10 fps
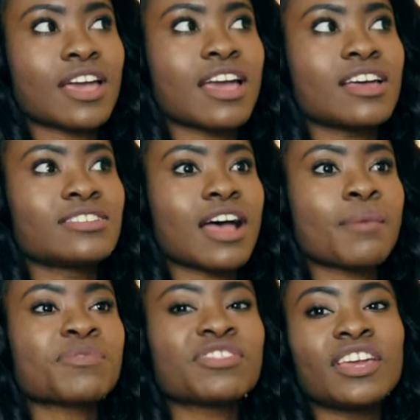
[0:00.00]
and
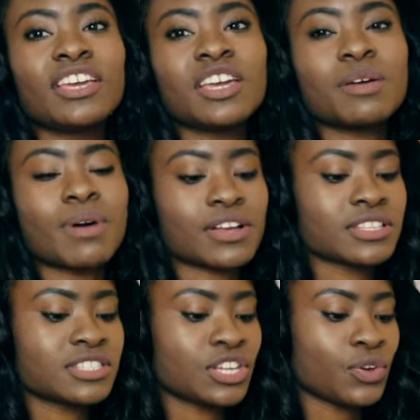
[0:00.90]
I'm thinking about
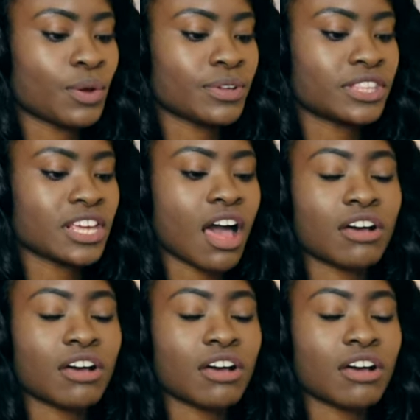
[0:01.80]
continuing with it.